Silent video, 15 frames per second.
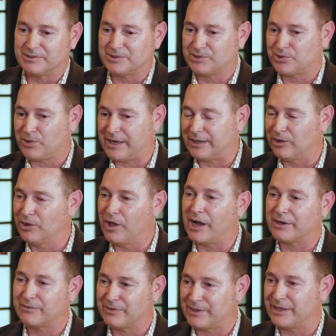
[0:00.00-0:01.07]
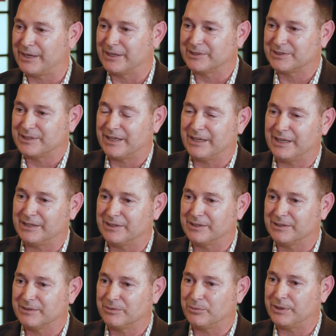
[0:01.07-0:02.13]
tried a lot of things.
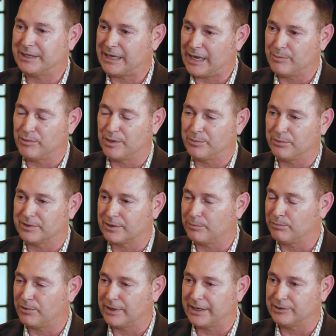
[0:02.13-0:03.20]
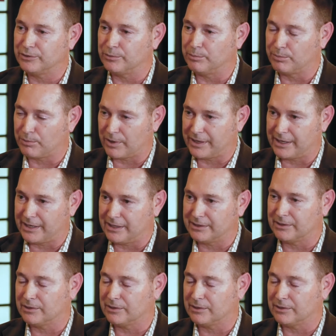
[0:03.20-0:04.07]
And we came up with a brand new brand,